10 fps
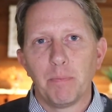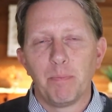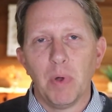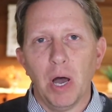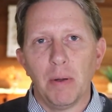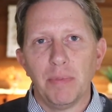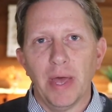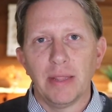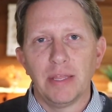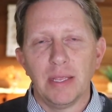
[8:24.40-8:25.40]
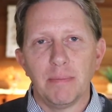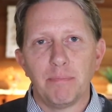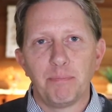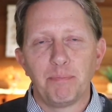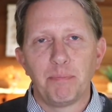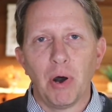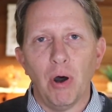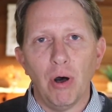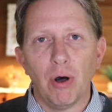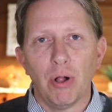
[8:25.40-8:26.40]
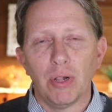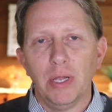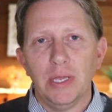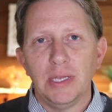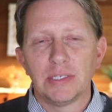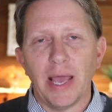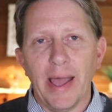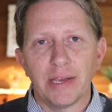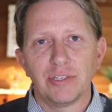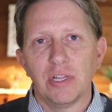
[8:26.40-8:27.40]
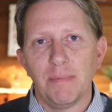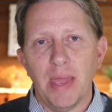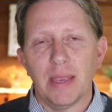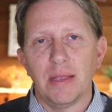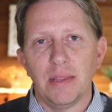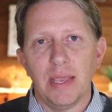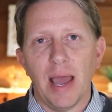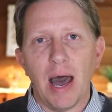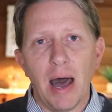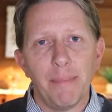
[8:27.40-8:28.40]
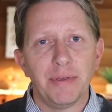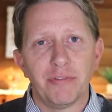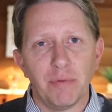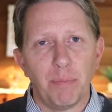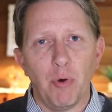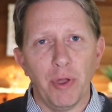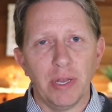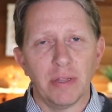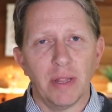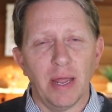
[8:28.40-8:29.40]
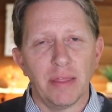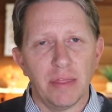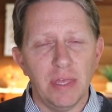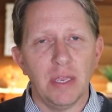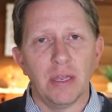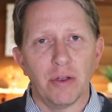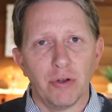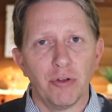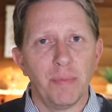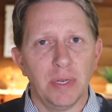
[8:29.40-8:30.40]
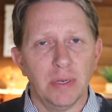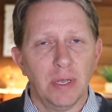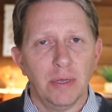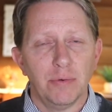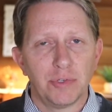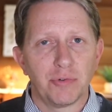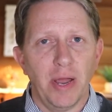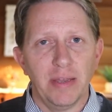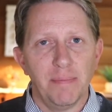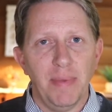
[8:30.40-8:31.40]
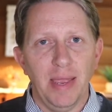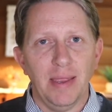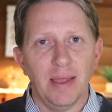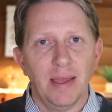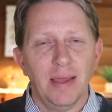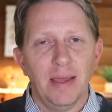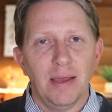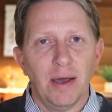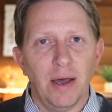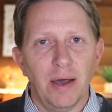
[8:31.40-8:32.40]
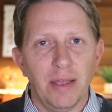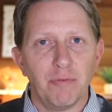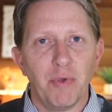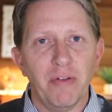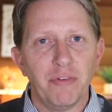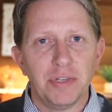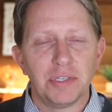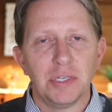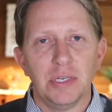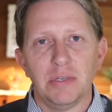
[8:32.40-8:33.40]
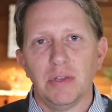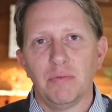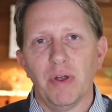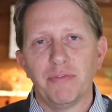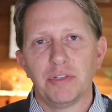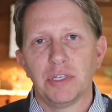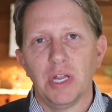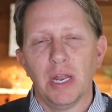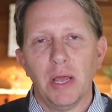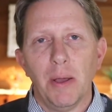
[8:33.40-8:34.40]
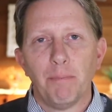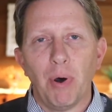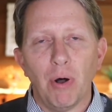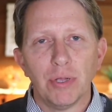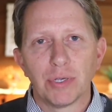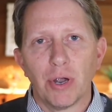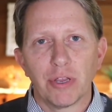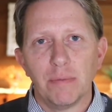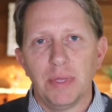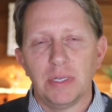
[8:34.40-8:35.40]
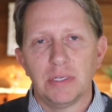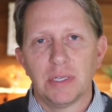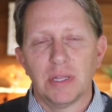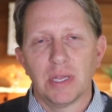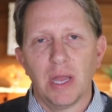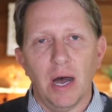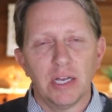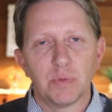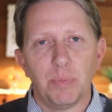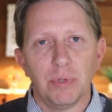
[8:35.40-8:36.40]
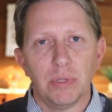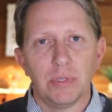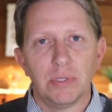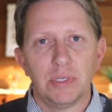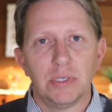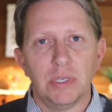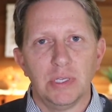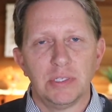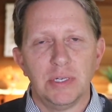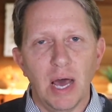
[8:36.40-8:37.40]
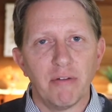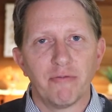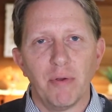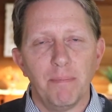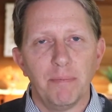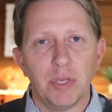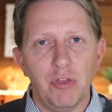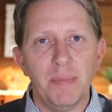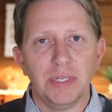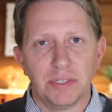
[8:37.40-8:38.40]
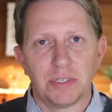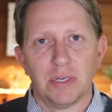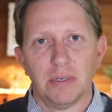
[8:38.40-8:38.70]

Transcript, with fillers: uh, that the Paul is actually making the opposite point that I think Ehrman was trying to make uh, in referencing in referencing it. Paul's argument is that the gospel does, is not from humans.